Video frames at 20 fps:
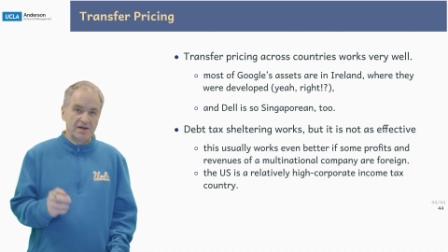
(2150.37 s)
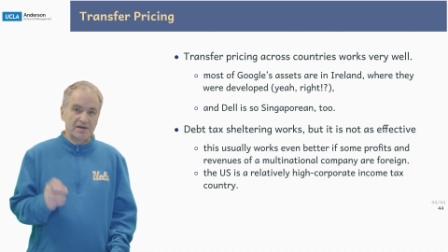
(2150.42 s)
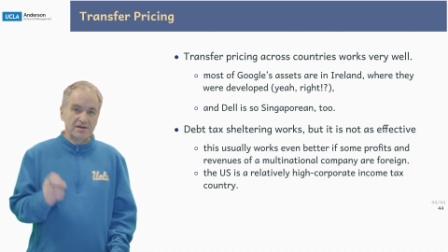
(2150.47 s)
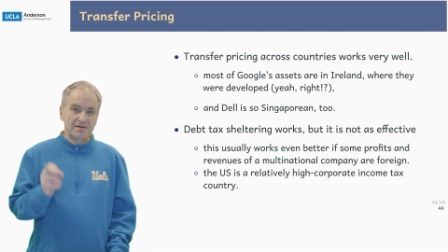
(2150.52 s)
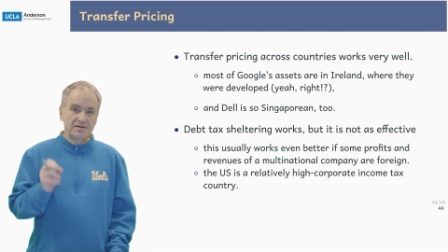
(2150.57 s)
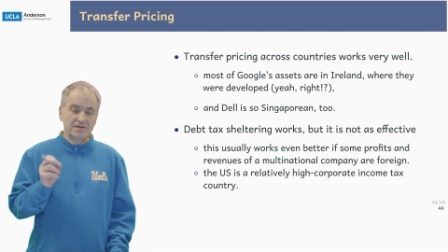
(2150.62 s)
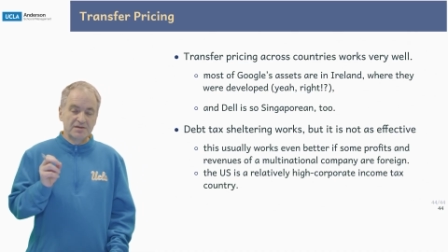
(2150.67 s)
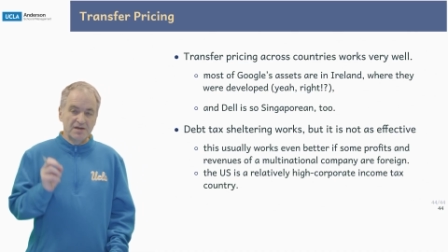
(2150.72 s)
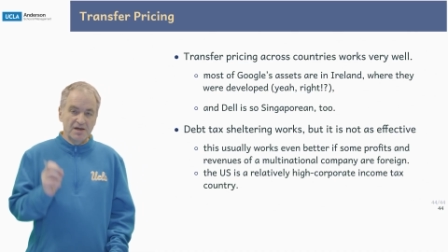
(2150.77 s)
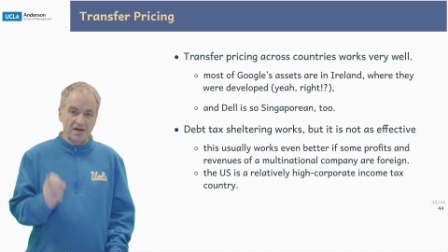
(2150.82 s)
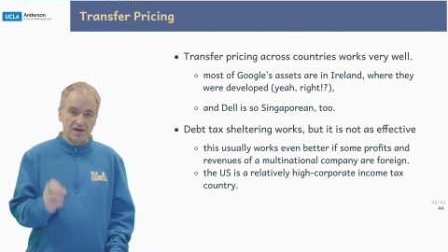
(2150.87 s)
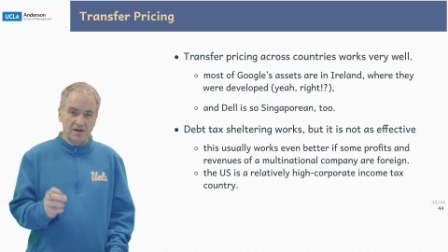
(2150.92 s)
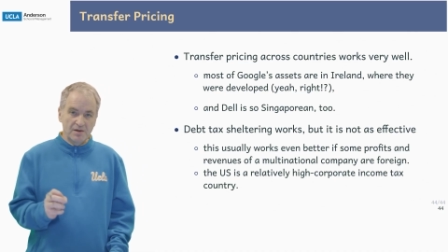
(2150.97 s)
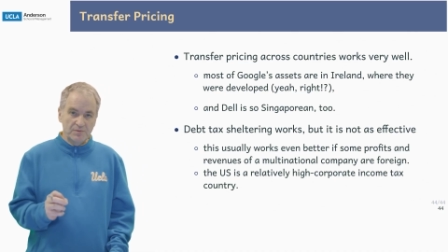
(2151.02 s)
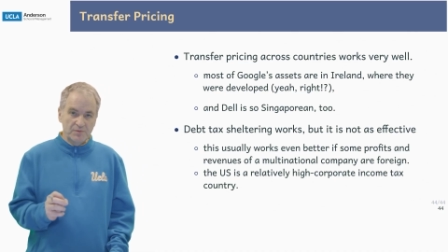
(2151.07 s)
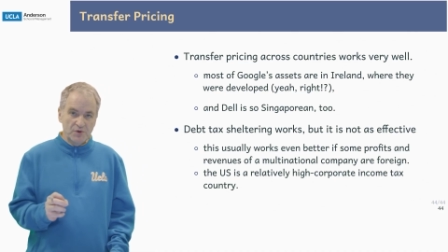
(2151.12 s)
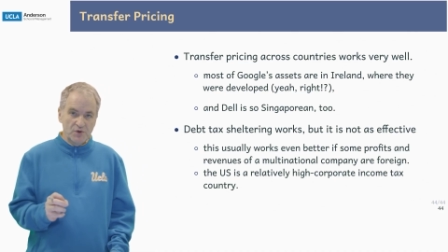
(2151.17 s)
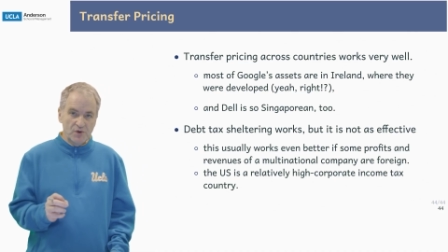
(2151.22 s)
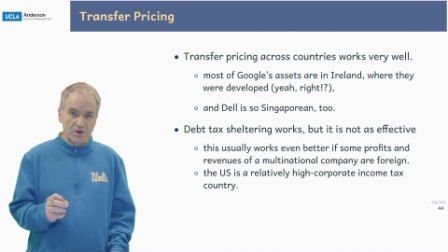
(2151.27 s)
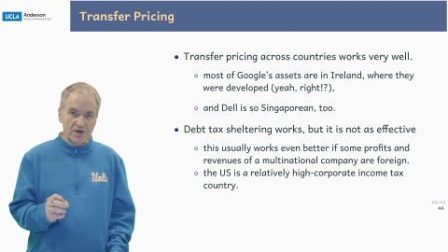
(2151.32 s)

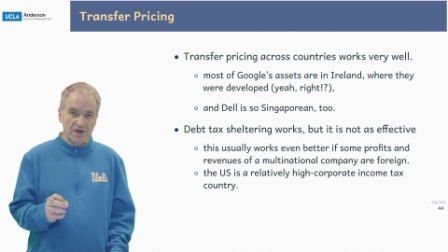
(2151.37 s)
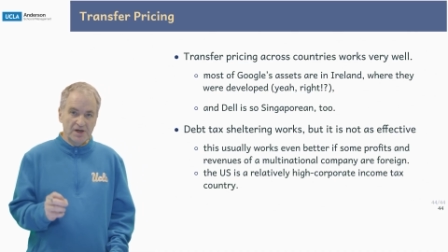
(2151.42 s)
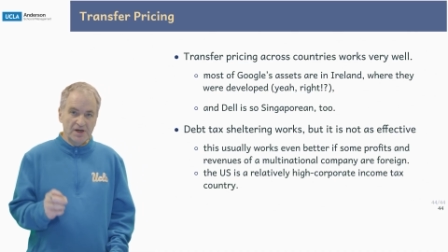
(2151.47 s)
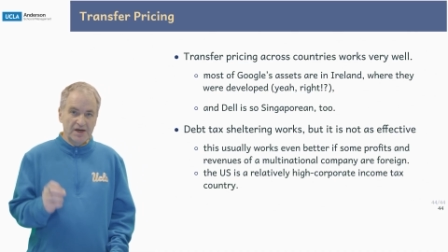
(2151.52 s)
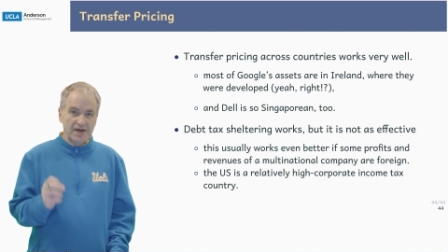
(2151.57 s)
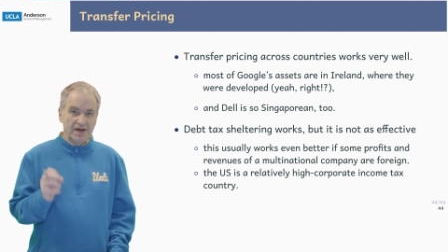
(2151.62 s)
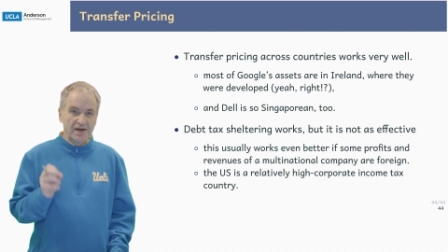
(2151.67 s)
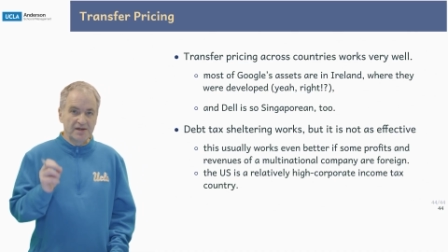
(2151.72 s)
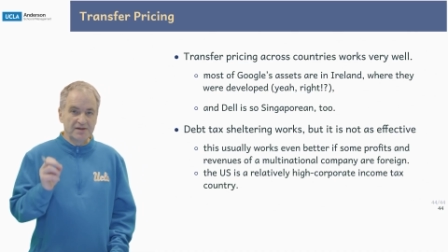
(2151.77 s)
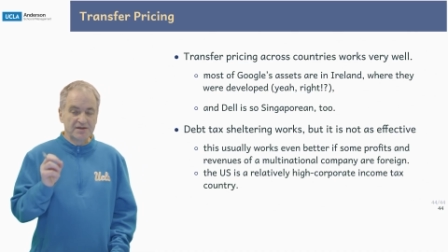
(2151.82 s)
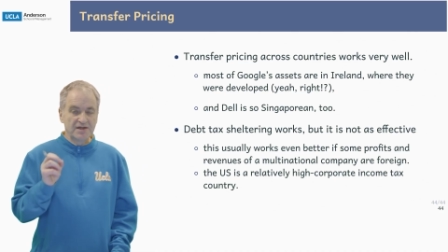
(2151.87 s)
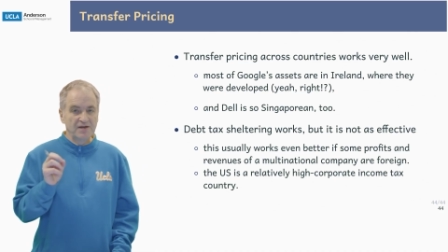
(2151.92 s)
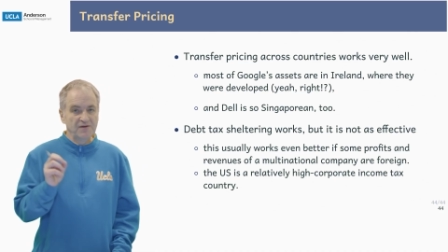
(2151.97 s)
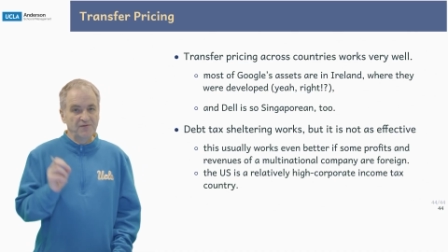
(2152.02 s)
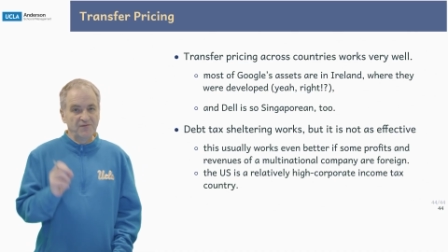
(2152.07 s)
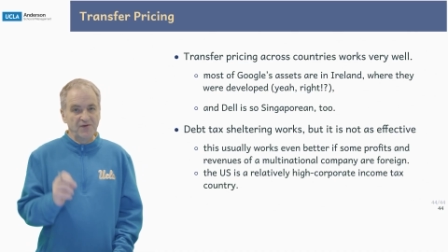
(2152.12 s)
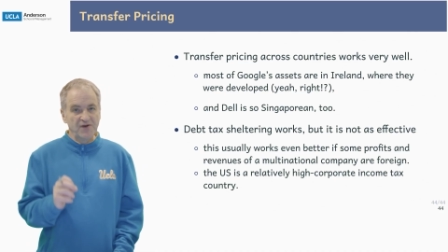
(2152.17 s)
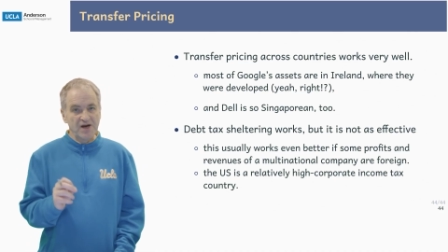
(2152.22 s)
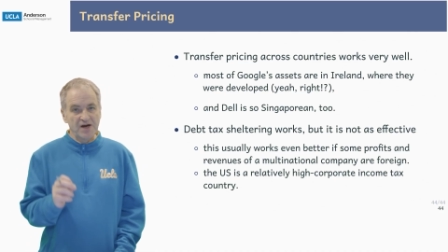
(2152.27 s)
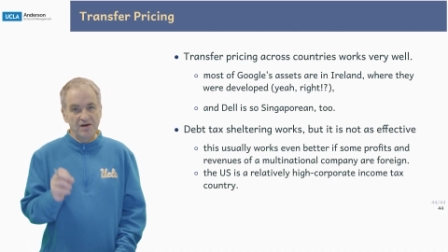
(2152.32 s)
Singapore has a
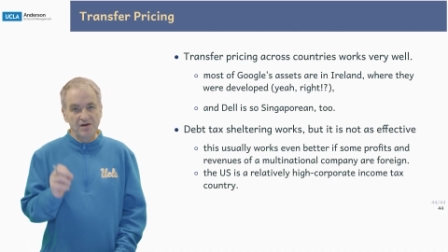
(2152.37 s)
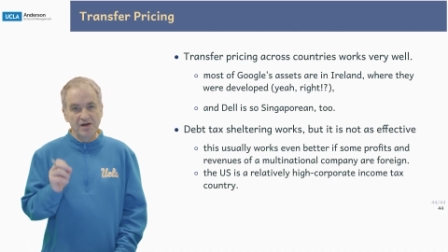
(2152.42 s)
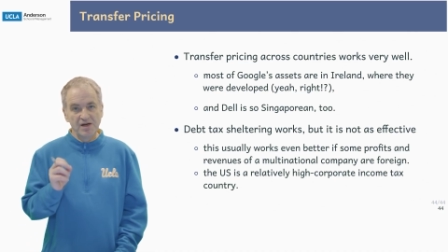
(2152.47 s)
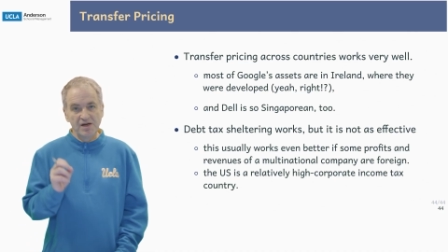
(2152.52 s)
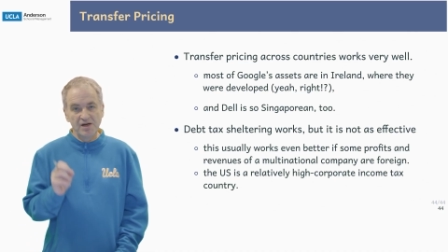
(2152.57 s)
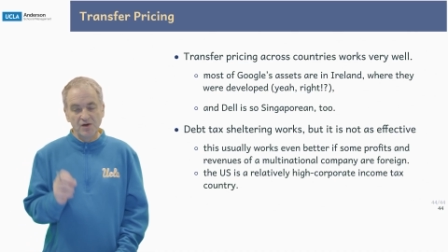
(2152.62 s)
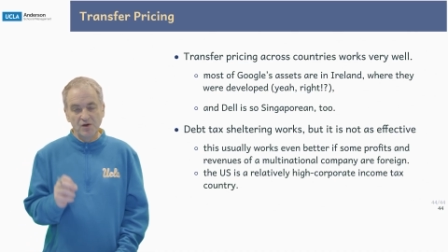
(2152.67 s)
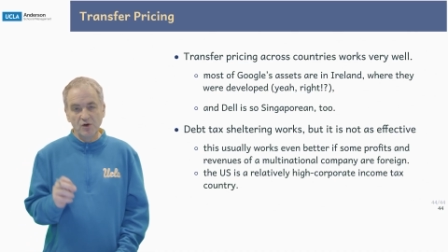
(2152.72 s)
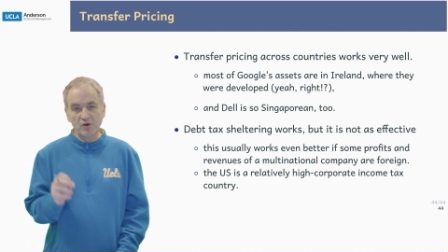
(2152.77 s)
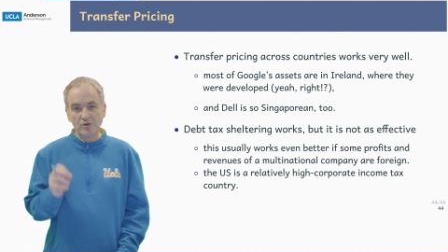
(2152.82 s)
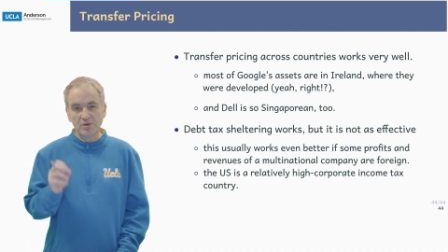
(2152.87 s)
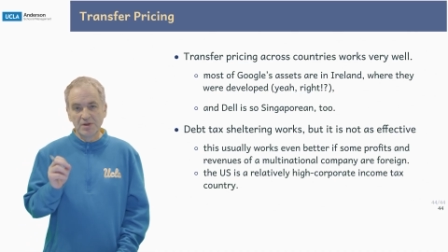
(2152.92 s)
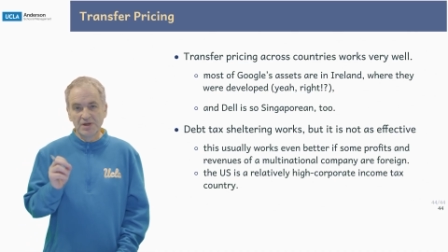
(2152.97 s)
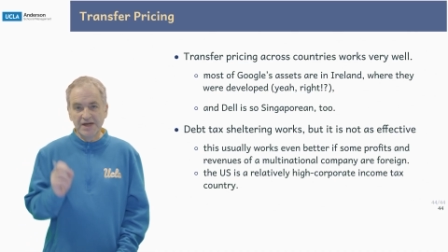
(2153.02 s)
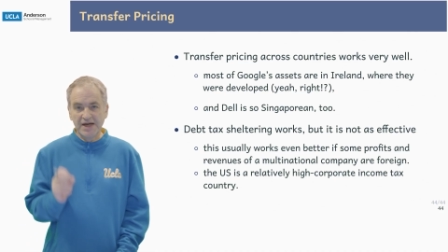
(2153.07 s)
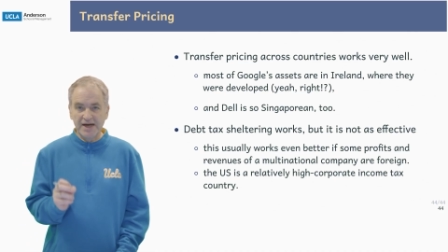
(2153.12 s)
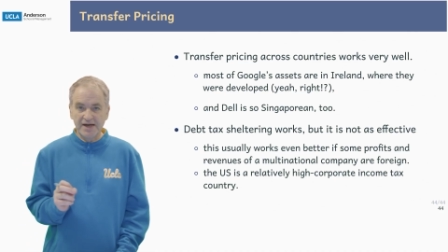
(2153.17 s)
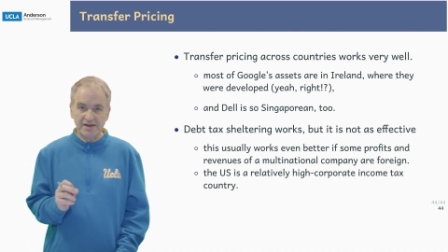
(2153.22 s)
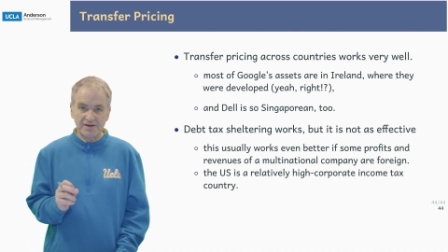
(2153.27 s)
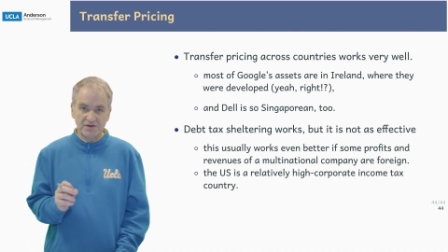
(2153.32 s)
very low
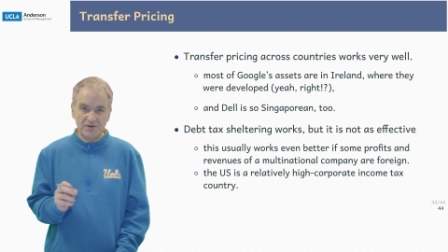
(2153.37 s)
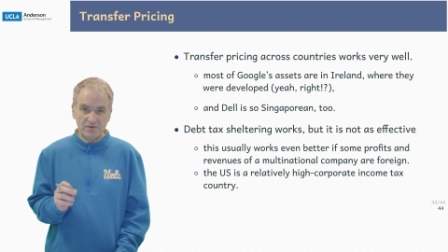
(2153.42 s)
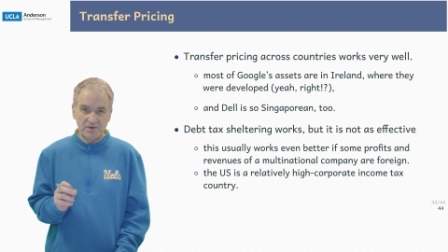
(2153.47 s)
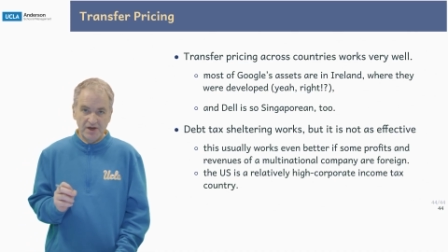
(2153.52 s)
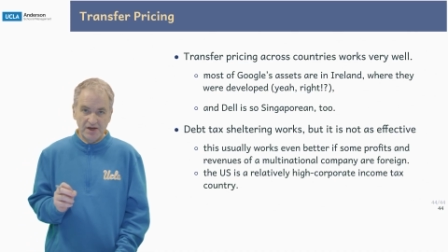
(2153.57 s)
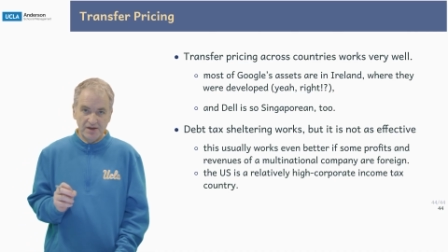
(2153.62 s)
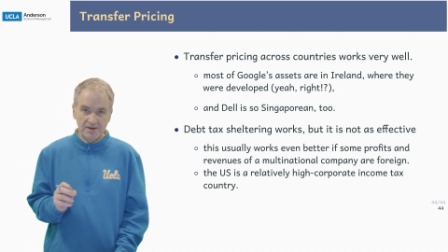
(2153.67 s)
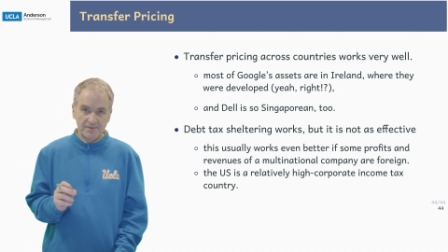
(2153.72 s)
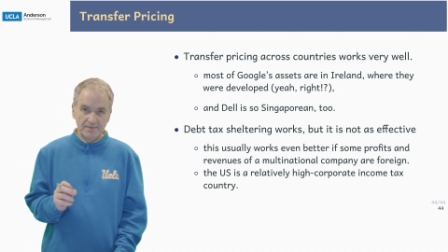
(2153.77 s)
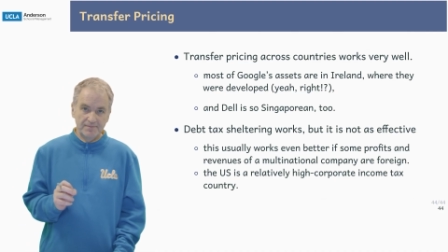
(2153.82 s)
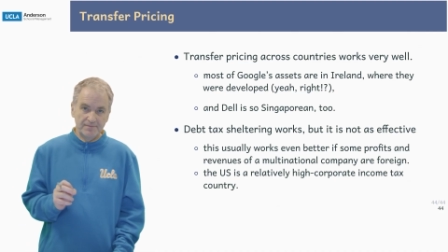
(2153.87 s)
tax rate.